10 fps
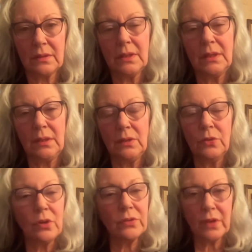The
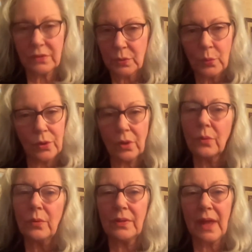Nook doesn't
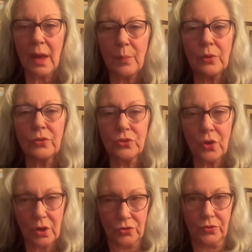work with Apple
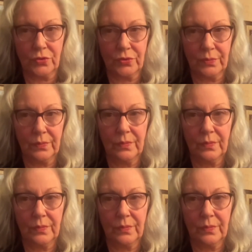chargers.